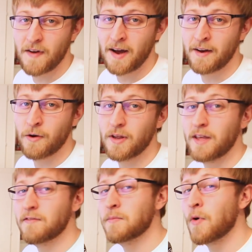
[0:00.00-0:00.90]
find out
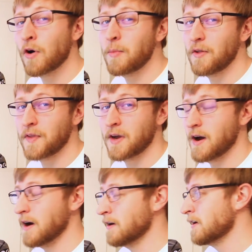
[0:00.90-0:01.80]
even more about the
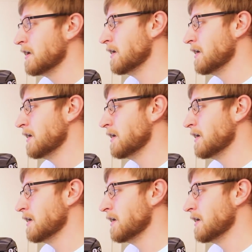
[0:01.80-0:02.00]
car.